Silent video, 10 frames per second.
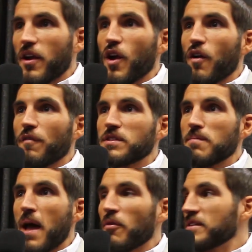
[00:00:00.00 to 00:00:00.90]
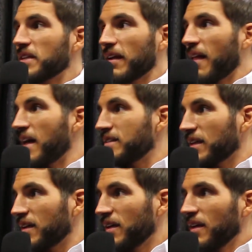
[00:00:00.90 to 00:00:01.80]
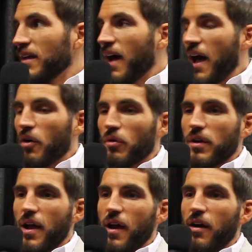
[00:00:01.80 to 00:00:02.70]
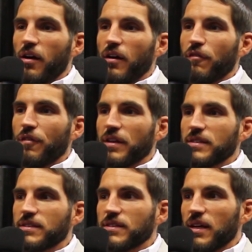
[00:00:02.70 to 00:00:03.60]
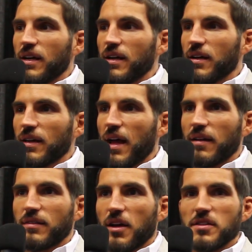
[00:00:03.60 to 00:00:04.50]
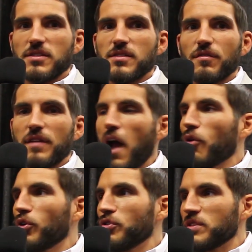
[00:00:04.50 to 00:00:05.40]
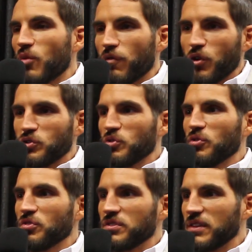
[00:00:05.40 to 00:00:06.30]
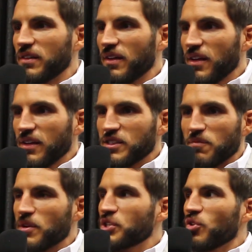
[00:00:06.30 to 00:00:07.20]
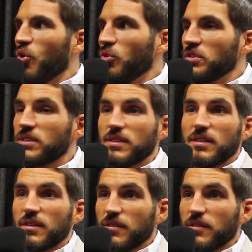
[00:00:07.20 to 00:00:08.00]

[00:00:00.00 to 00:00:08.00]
care if it's a Mat Wrestling Classic. I don't care if it's got tons of counters and reversals and submission holds.